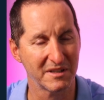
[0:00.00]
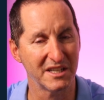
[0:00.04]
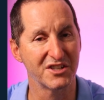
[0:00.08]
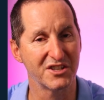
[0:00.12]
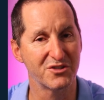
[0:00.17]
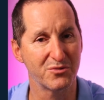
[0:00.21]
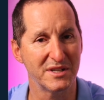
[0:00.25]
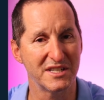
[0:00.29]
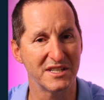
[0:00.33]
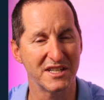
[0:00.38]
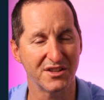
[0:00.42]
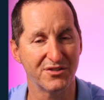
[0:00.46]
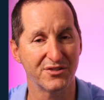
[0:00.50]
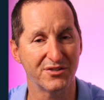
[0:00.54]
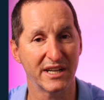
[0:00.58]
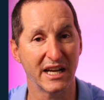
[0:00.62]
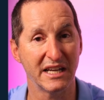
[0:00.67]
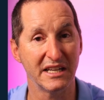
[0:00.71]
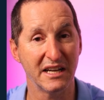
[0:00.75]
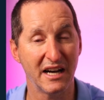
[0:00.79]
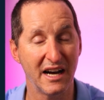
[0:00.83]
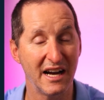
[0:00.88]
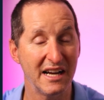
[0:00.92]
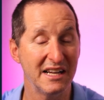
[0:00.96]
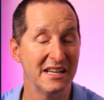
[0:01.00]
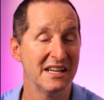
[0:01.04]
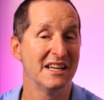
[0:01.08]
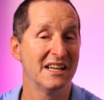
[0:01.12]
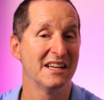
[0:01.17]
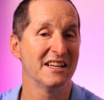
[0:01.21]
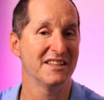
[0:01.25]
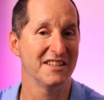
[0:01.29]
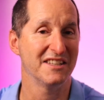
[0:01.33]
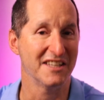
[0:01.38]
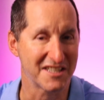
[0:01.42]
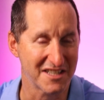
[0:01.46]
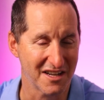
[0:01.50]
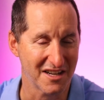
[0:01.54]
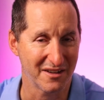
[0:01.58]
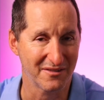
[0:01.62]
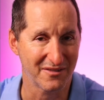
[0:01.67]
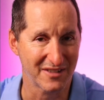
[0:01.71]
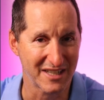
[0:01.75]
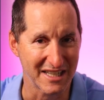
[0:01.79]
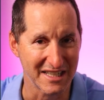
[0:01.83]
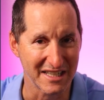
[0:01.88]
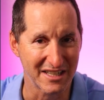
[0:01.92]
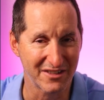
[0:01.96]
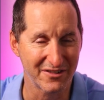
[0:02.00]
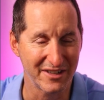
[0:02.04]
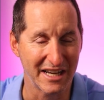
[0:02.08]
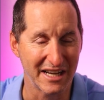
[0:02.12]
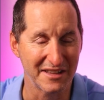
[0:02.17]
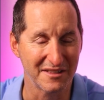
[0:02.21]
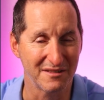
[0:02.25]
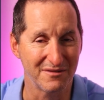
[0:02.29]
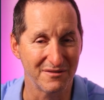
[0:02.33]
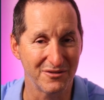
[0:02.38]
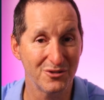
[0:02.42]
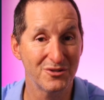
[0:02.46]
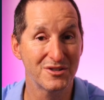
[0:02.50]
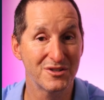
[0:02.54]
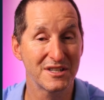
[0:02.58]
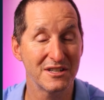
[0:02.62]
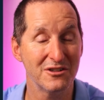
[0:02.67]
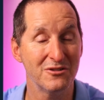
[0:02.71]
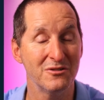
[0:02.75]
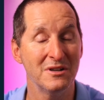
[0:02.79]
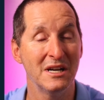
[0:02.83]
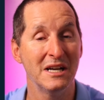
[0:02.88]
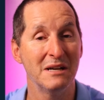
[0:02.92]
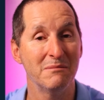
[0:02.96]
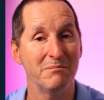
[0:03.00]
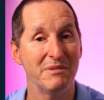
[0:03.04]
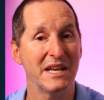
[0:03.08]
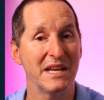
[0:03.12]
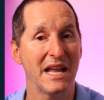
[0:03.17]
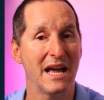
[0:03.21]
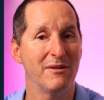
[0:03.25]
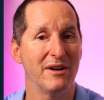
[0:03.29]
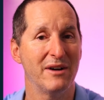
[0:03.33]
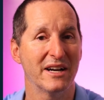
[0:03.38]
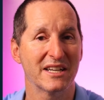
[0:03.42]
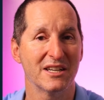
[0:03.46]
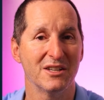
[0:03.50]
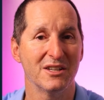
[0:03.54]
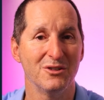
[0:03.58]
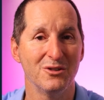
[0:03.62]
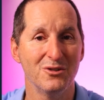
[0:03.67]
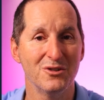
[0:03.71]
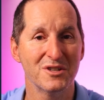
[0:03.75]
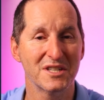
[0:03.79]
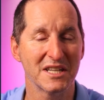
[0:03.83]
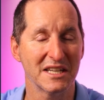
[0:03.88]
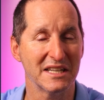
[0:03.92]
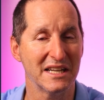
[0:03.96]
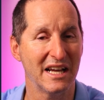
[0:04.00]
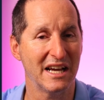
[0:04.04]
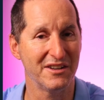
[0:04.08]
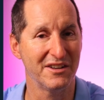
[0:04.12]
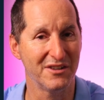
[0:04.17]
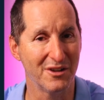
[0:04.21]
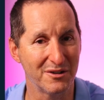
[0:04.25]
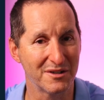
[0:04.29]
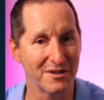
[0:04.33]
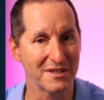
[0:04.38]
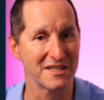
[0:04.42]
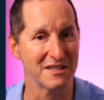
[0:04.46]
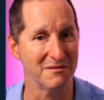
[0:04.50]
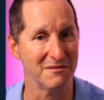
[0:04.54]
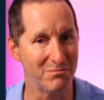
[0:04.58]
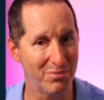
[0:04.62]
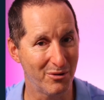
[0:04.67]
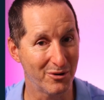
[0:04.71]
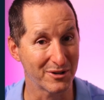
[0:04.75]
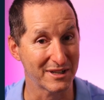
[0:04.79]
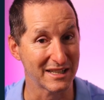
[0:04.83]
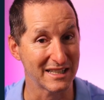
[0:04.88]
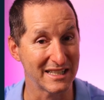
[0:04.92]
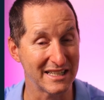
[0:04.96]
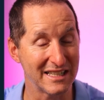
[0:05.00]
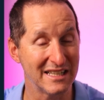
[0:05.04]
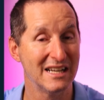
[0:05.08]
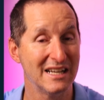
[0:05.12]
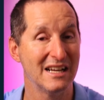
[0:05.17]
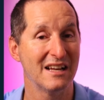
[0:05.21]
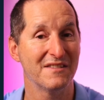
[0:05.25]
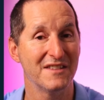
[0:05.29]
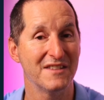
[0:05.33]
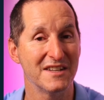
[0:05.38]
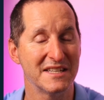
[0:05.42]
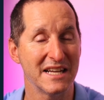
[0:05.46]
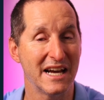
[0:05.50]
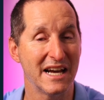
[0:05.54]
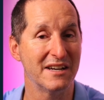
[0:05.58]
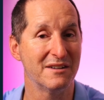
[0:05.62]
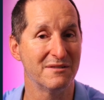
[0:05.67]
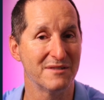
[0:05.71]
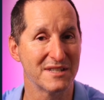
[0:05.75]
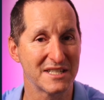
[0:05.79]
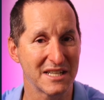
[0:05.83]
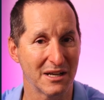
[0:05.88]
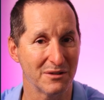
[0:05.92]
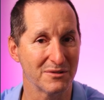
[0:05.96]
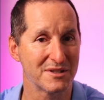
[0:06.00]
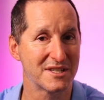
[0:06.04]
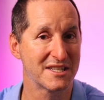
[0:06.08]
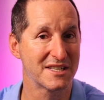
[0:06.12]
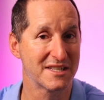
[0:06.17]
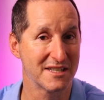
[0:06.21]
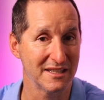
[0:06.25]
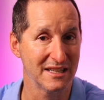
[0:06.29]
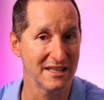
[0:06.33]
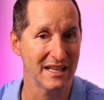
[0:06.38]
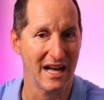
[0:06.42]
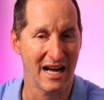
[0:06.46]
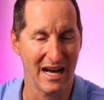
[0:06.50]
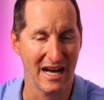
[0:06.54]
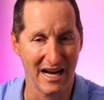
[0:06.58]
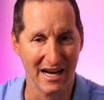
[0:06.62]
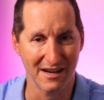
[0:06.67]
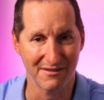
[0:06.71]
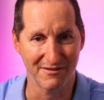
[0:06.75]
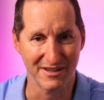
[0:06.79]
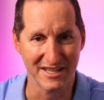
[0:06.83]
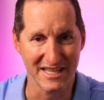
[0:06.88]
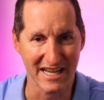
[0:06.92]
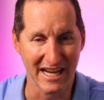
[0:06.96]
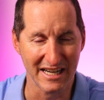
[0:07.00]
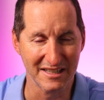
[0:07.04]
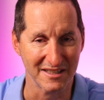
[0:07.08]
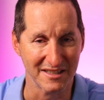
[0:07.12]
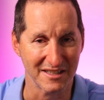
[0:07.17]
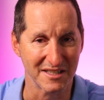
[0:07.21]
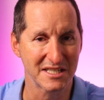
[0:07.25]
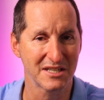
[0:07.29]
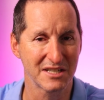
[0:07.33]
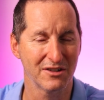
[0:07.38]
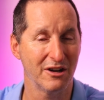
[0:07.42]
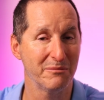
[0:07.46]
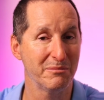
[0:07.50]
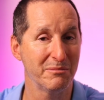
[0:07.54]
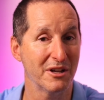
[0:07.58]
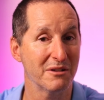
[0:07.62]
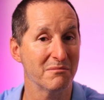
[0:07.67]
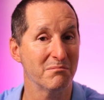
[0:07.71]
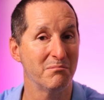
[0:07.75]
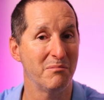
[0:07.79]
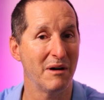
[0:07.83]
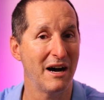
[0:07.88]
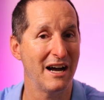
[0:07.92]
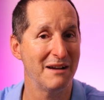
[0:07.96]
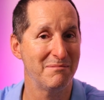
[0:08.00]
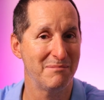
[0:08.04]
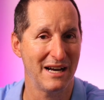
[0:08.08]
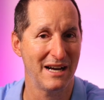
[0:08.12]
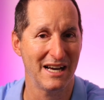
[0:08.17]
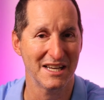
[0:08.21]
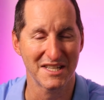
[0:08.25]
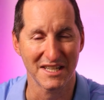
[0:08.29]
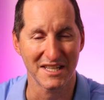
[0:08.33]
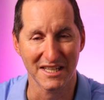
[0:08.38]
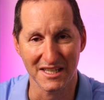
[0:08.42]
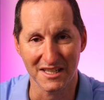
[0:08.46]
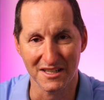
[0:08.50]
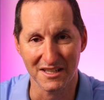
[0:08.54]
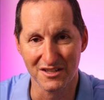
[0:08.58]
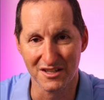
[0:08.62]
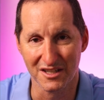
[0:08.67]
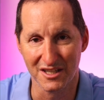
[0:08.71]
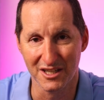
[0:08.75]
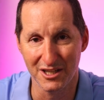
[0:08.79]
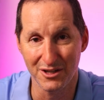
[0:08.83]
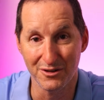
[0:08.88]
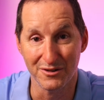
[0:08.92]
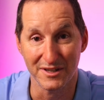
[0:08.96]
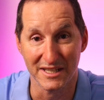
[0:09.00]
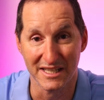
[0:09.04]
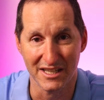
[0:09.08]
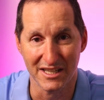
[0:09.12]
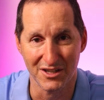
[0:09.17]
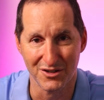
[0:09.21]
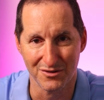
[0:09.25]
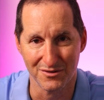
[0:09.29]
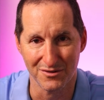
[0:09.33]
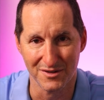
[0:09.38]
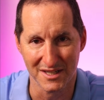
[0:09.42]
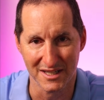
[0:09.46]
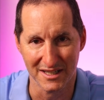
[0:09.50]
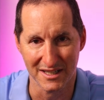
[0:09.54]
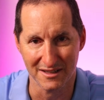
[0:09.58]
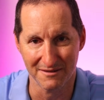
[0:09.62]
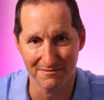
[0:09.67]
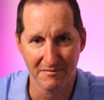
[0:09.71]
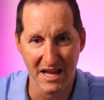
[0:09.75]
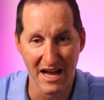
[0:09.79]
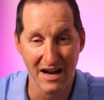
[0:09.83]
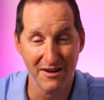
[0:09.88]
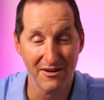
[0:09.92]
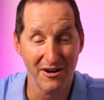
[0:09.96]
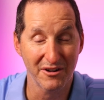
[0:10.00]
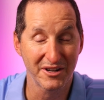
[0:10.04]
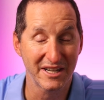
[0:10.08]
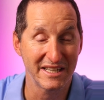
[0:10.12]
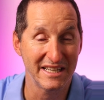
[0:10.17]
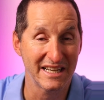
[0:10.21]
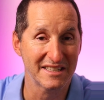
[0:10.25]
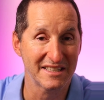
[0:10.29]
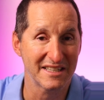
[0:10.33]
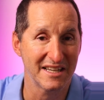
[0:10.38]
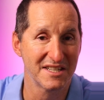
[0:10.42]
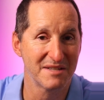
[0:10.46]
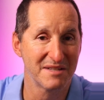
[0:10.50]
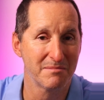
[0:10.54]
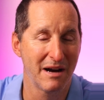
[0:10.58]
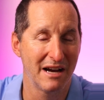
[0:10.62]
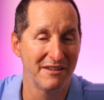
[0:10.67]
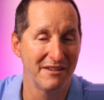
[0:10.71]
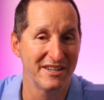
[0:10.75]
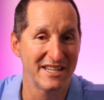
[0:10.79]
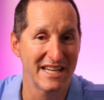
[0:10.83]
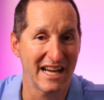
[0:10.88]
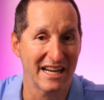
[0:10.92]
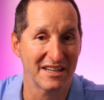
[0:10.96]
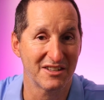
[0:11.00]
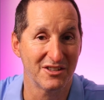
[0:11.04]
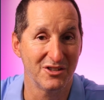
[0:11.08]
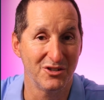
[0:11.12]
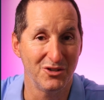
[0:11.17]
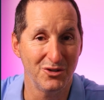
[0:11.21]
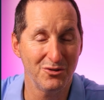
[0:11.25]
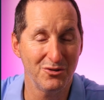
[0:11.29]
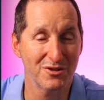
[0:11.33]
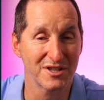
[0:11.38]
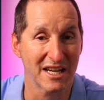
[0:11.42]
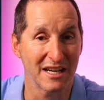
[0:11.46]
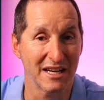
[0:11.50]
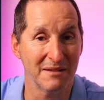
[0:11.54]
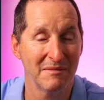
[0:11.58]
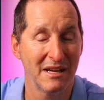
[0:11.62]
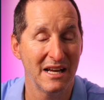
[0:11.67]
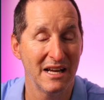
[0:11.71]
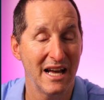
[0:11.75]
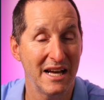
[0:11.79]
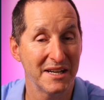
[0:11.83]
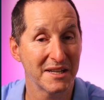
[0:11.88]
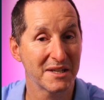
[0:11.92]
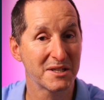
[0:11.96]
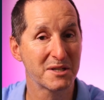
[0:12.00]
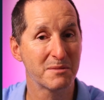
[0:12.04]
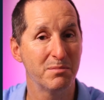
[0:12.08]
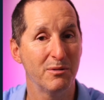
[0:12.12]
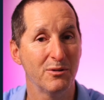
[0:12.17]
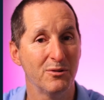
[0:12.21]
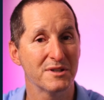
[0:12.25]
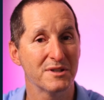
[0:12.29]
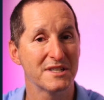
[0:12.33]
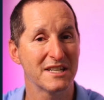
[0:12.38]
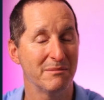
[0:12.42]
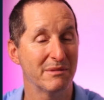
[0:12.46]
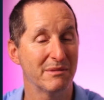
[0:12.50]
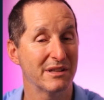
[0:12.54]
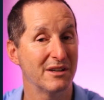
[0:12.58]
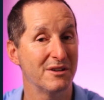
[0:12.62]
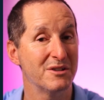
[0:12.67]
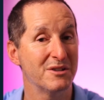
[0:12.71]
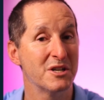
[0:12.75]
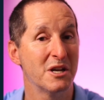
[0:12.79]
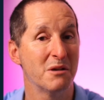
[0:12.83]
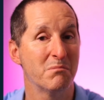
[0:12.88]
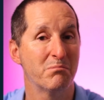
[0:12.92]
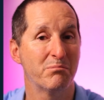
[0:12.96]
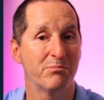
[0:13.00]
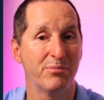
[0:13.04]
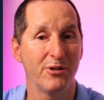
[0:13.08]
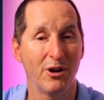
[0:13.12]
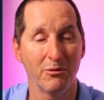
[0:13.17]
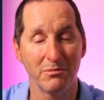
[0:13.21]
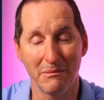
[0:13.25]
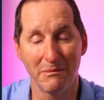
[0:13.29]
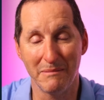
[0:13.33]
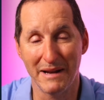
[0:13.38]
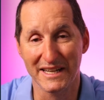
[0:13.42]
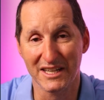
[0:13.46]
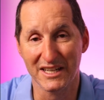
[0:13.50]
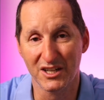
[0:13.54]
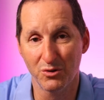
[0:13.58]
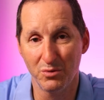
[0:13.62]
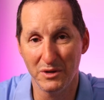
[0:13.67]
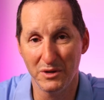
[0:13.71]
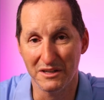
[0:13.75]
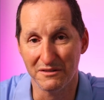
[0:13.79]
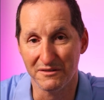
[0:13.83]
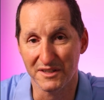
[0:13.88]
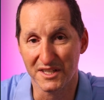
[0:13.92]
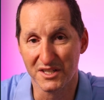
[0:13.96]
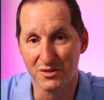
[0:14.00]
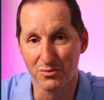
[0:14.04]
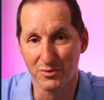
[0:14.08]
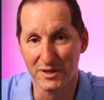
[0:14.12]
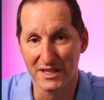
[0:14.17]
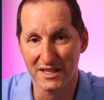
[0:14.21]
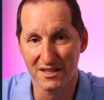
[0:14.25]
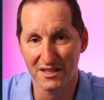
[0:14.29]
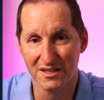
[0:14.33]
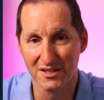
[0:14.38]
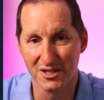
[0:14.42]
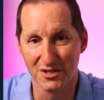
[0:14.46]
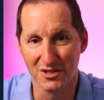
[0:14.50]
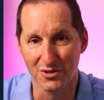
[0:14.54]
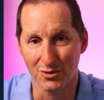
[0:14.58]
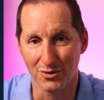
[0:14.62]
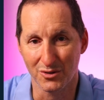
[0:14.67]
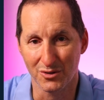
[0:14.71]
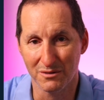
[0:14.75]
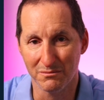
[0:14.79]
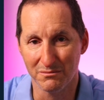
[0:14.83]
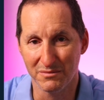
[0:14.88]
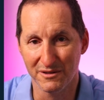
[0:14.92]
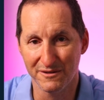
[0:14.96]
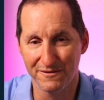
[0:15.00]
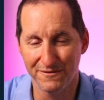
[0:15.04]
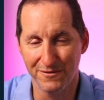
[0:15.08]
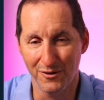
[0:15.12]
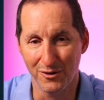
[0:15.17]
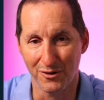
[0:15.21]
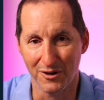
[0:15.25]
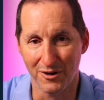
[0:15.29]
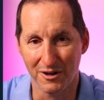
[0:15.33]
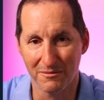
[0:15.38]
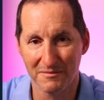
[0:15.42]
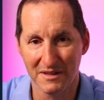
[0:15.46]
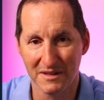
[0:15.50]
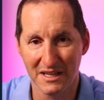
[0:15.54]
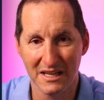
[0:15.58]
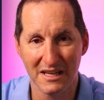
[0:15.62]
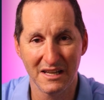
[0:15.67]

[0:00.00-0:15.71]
In 23AI, Yes, I can create the view still, but now I can use it. And notice importantly, the data results still are redacted. So I'm not bypassing any security issues here. Now I'll connect as my redact user and explore some of those problematic queries we saw before.